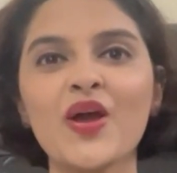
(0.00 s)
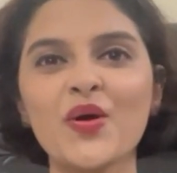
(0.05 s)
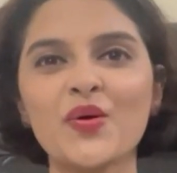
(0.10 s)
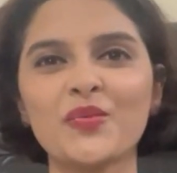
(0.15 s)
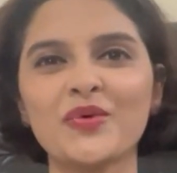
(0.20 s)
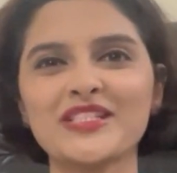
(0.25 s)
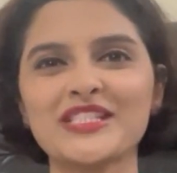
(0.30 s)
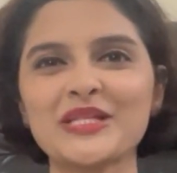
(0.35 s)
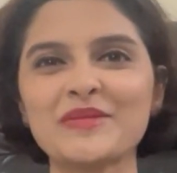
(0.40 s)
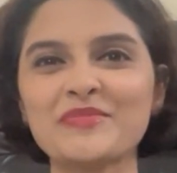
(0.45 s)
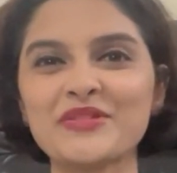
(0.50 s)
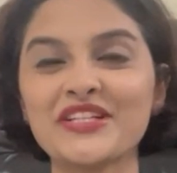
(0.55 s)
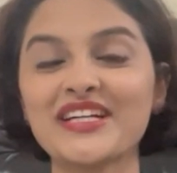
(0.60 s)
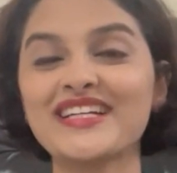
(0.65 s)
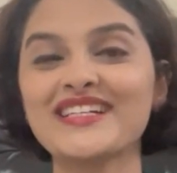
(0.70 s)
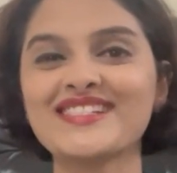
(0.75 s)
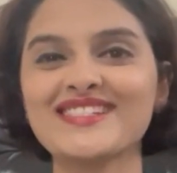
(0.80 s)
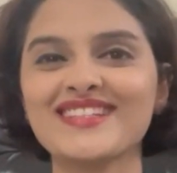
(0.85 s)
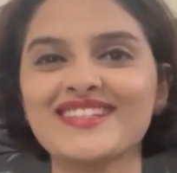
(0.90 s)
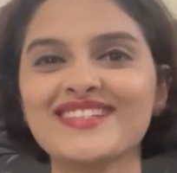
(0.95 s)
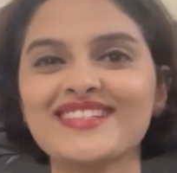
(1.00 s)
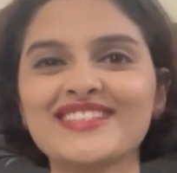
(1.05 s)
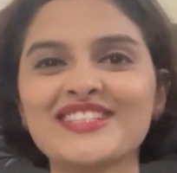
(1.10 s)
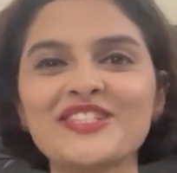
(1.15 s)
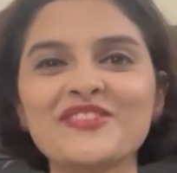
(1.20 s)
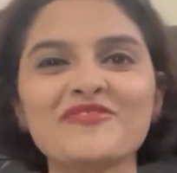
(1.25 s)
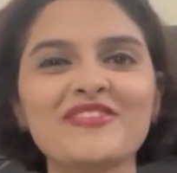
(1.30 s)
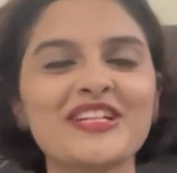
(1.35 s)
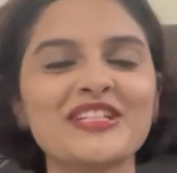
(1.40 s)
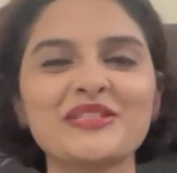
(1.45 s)
What's up, you guys?
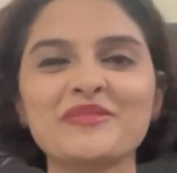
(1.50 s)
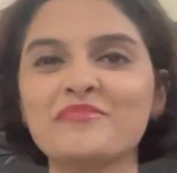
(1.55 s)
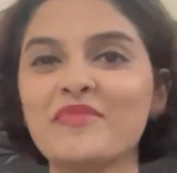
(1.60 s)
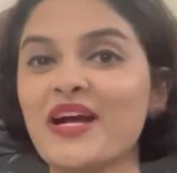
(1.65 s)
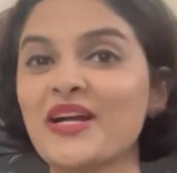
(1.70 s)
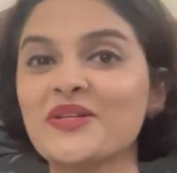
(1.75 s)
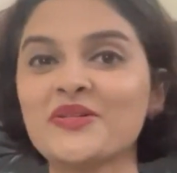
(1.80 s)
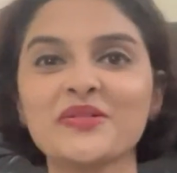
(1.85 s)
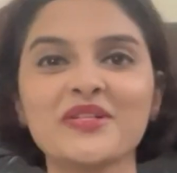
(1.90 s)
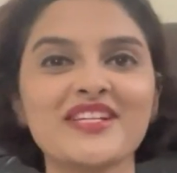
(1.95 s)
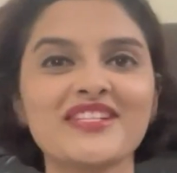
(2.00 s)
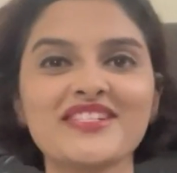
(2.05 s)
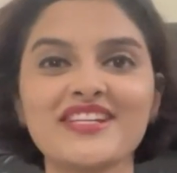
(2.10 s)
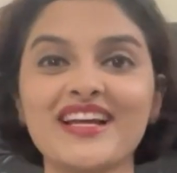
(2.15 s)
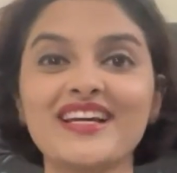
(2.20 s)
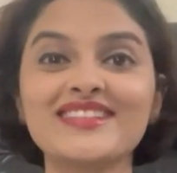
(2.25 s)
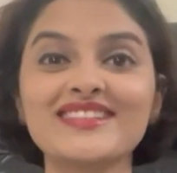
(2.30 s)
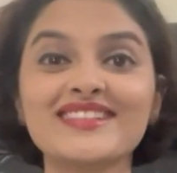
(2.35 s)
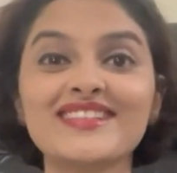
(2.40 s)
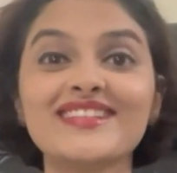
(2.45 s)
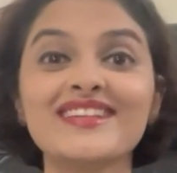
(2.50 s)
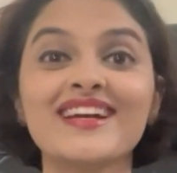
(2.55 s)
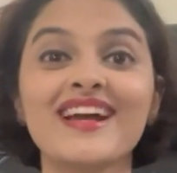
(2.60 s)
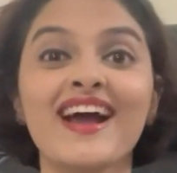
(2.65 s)
Aditi, welcome back to our channel.